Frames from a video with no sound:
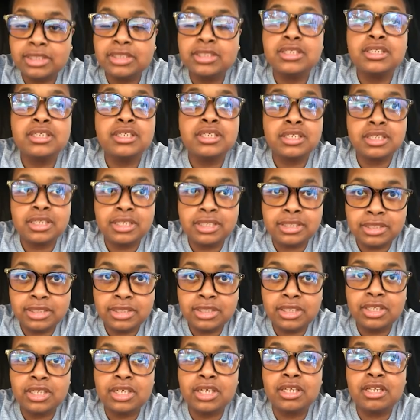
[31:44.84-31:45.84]
It took it
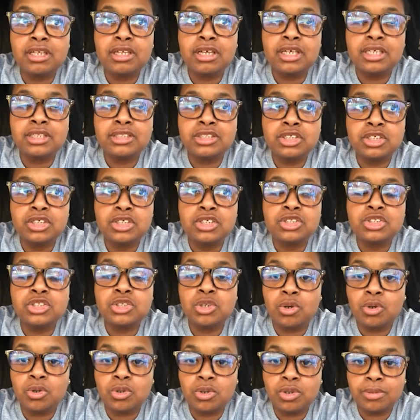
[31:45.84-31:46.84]
took a it took a
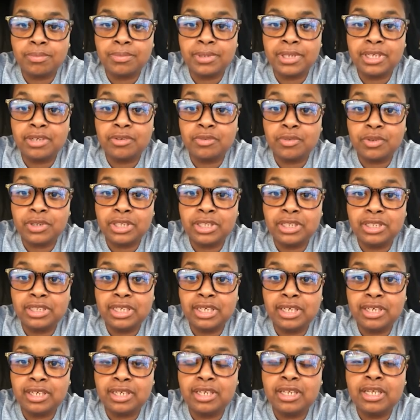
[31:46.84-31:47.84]
toll on me. It really
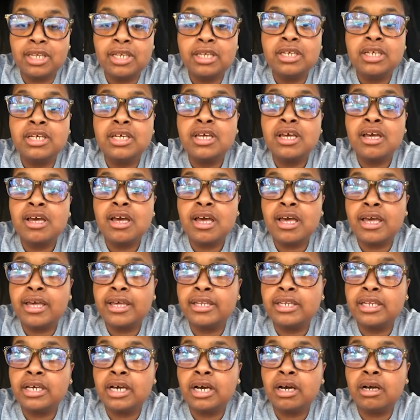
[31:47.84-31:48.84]
did.
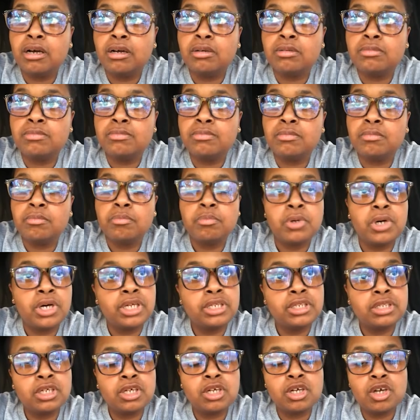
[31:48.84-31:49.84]
And um, but
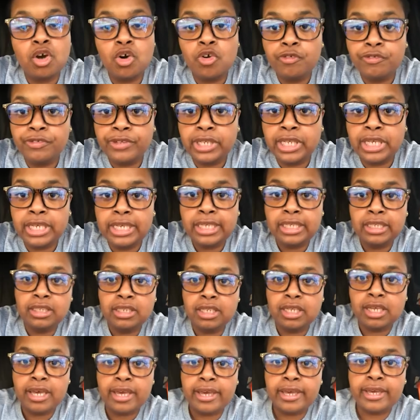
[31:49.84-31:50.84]
COVID hit,
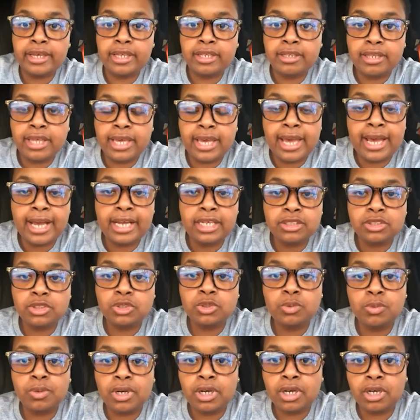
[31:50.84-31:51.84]
and they had to
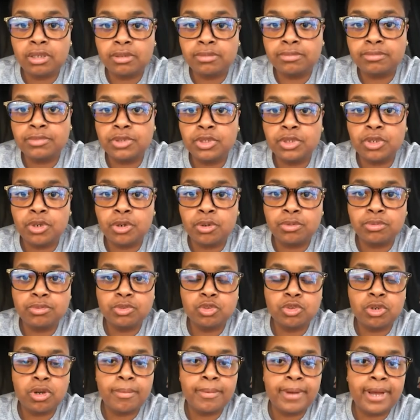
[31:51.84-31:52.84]
um, you know
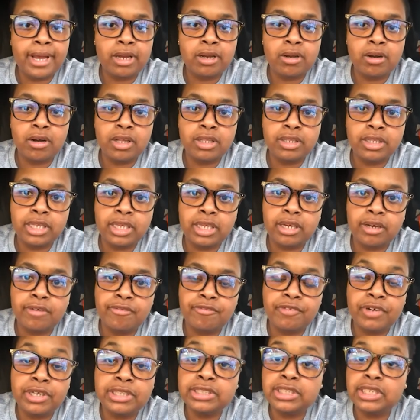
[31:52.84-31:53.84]
draw back on the uh,
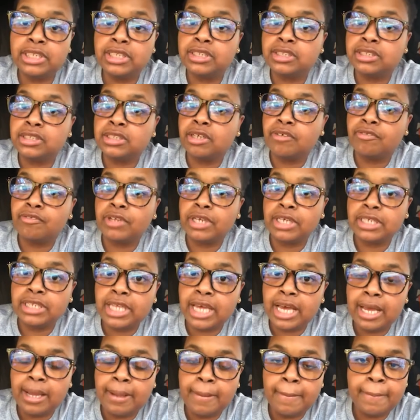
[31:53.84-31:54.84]
funding and stuff like
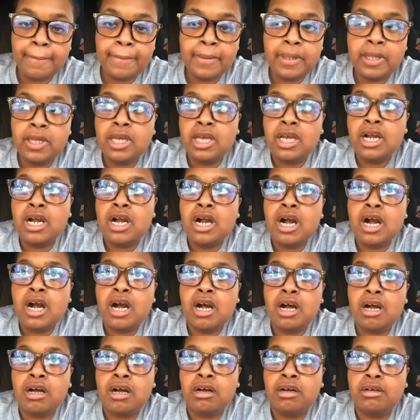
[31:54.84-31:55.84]
that.
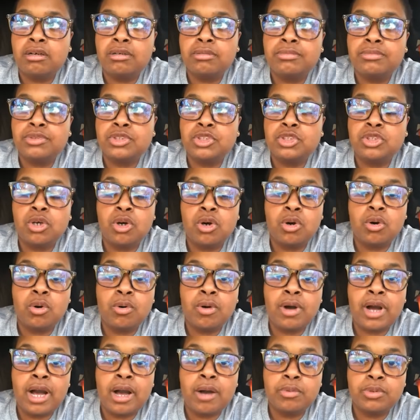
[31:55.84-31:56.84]
Um, so
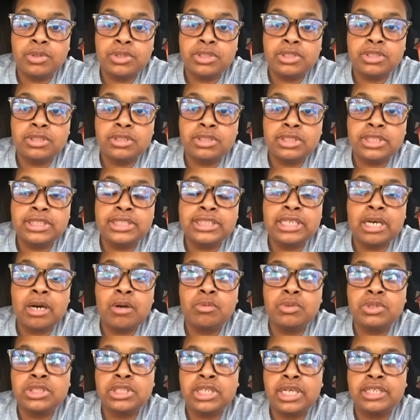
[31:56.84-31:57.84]
I was since I
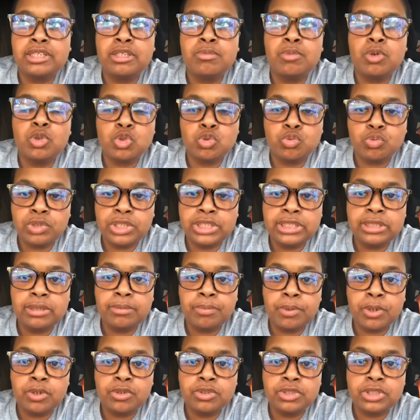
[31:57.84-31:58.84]
was like the most recent
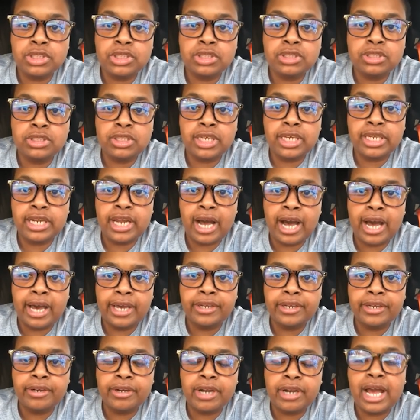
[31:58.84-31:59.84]
person to get
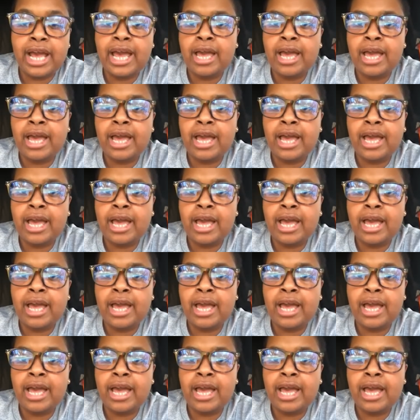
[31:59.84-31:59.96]
hired. I